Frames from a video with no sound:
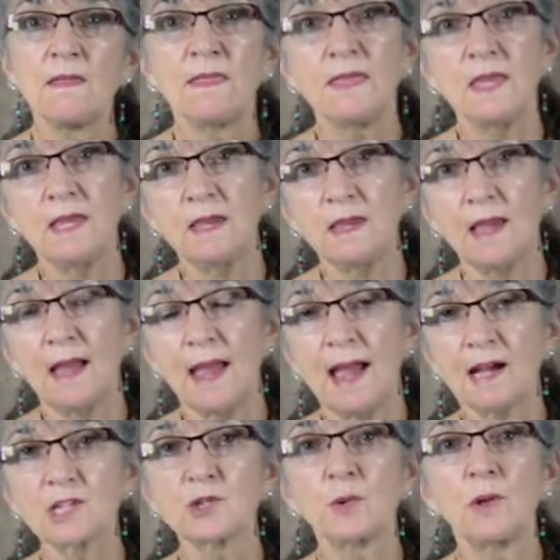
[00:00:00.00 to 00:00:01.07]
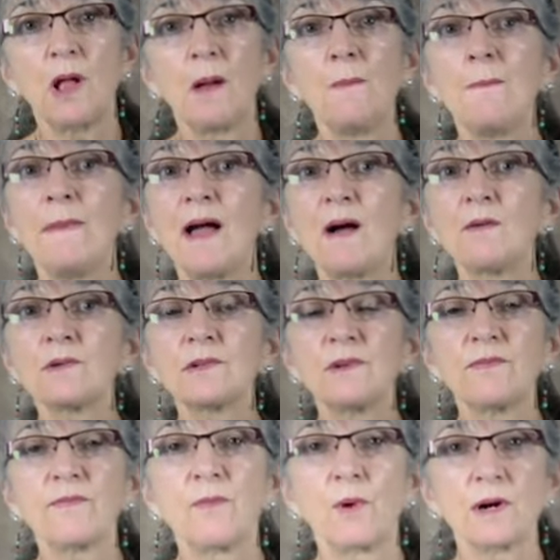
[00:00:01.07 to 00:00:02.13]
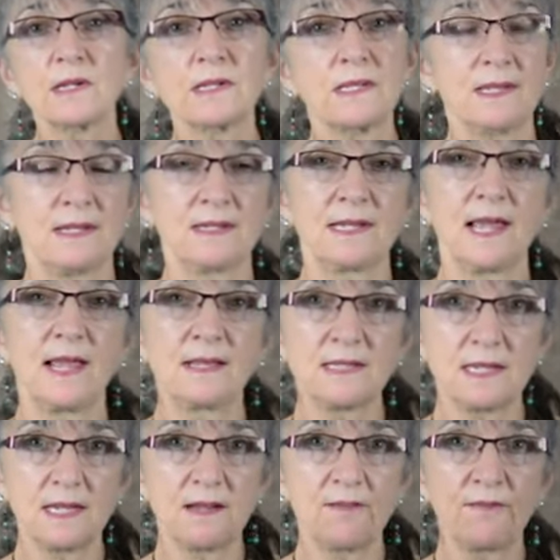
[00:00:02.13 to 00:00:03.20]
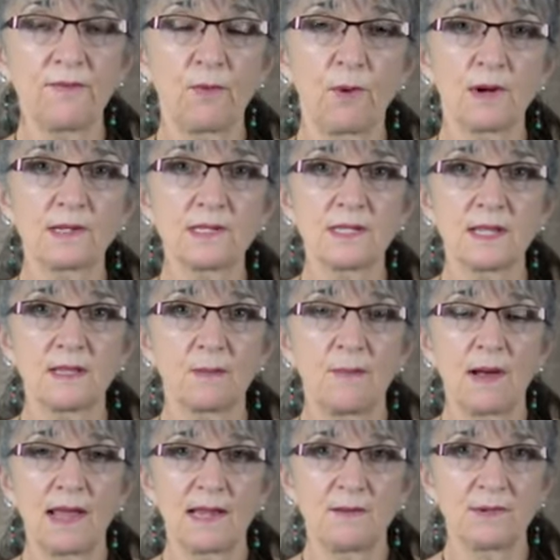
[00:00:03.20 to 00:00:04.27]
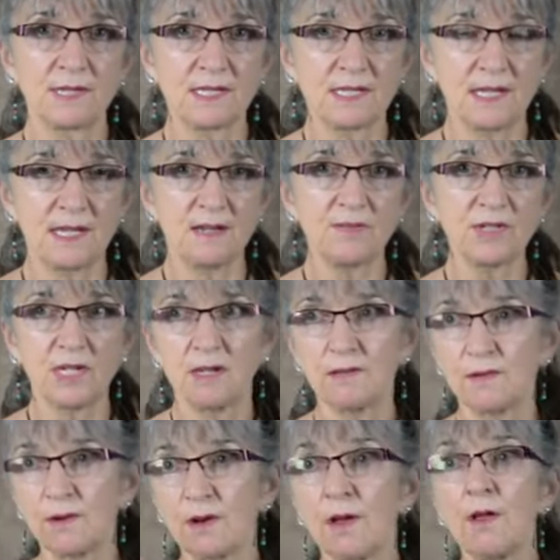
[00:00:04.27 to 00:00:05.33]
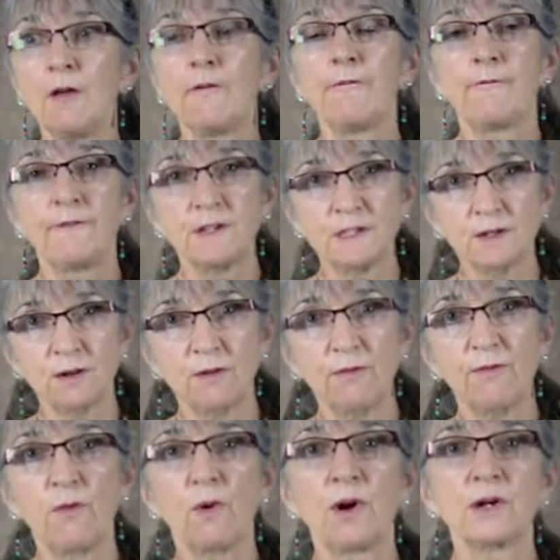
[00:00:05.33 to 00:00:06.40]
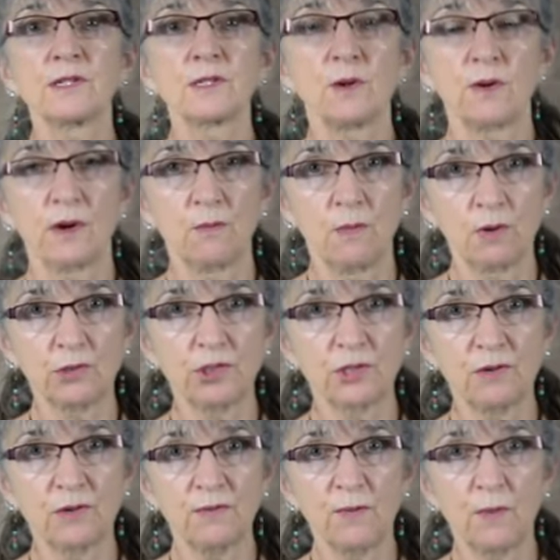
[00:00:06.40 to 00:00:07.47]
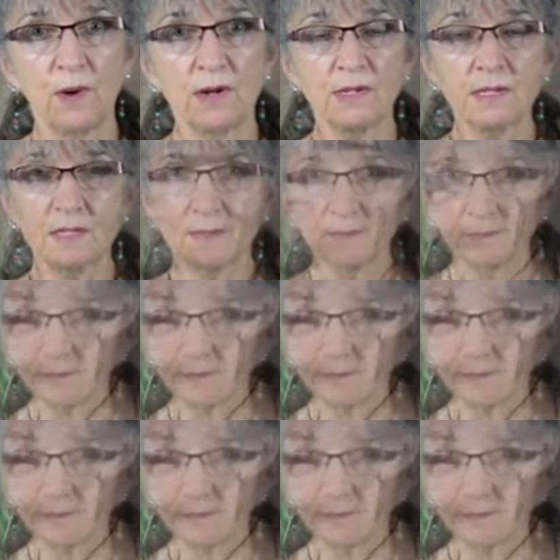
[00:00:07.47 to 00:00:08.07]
The actual amount of force, the intensity of force that the body receives, either physical force or emotional force.